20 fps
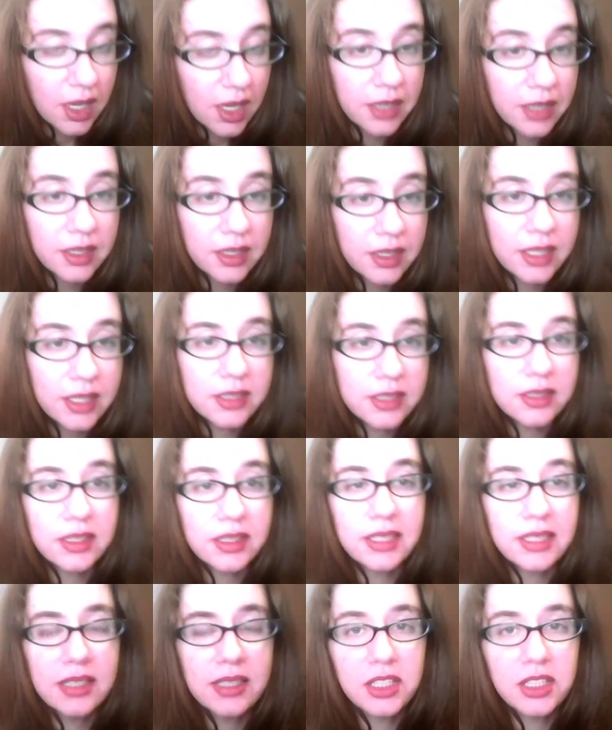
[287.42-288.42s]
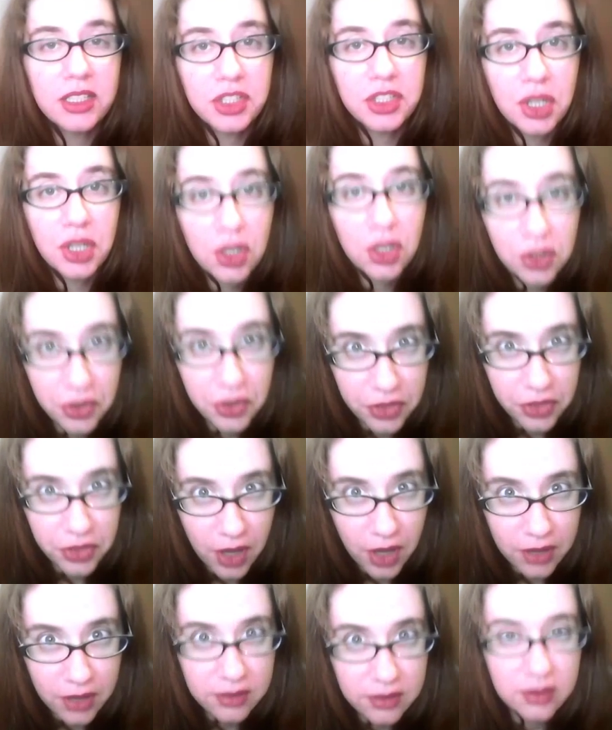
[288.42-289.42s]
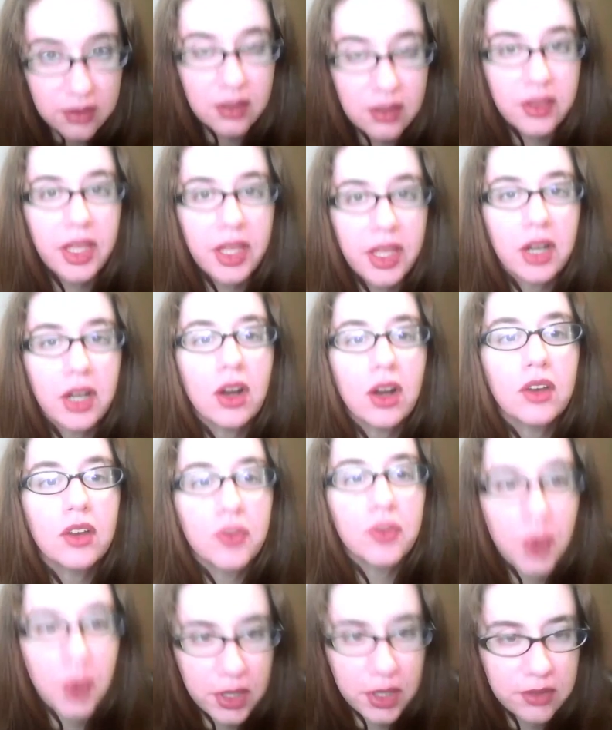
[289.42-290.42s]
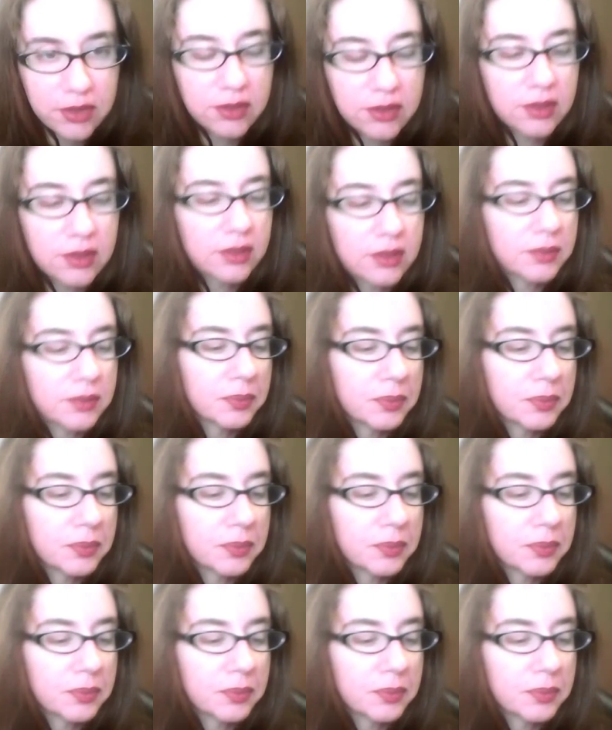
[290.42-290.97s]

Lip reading: And it's these internal thoughts that are voice.